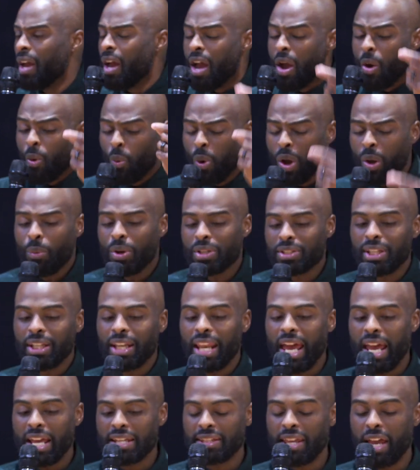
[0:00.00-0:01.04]
When was the
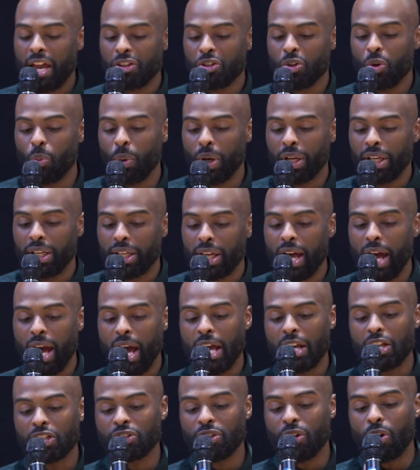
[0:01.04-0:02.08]
last time you went in
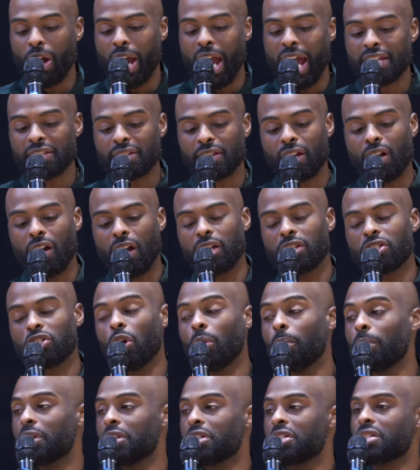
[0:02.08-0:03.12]
God and started asking God, show
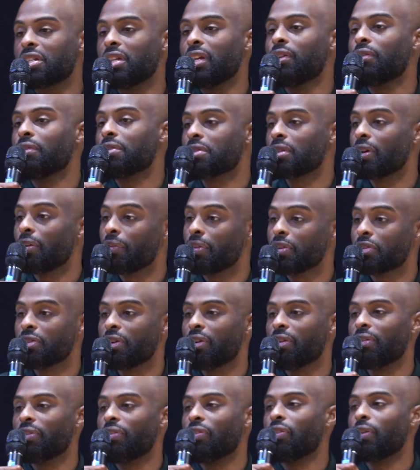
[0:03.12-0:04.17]
me the secrets of this
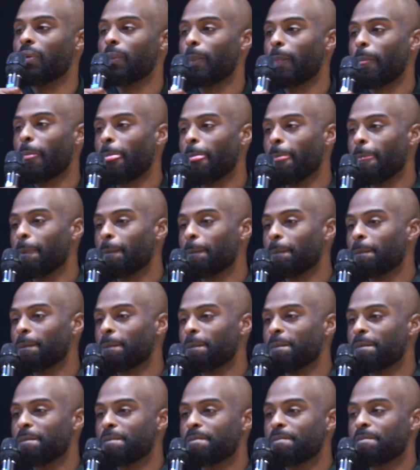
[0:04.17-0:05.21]
earth?
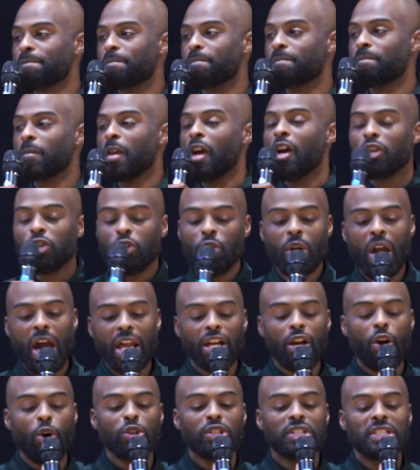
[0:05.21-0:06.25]
You got to
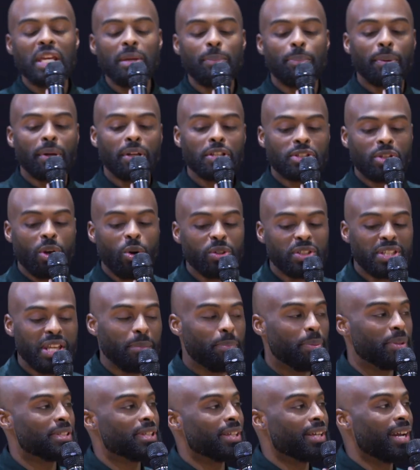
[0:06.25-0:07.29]
go deeper and so
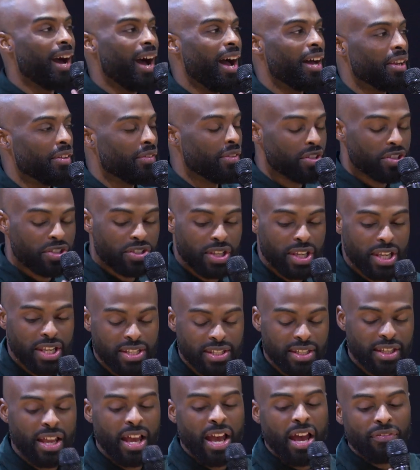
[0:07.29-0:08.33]
deep into God in this
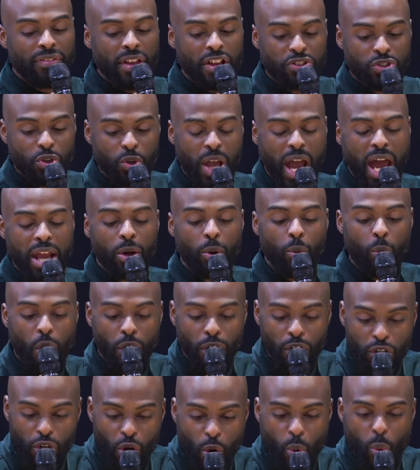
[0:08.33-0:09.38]
season that you got to want
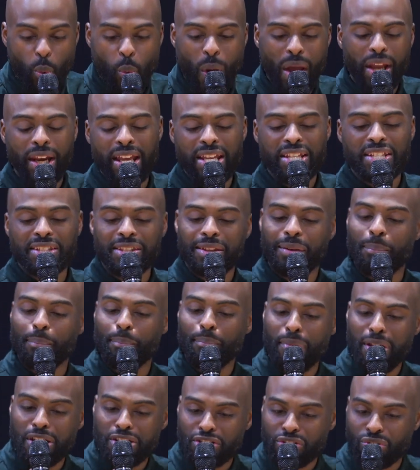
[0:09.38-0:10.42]
to know, what is the
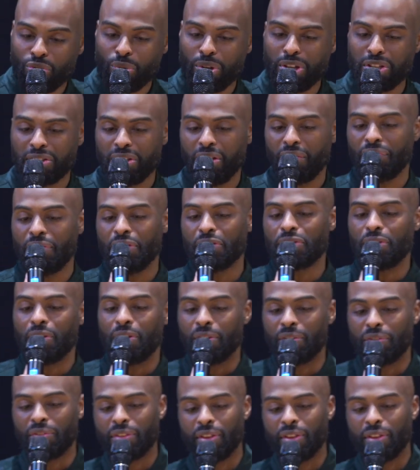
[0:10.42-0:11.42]
mysteries of this earth?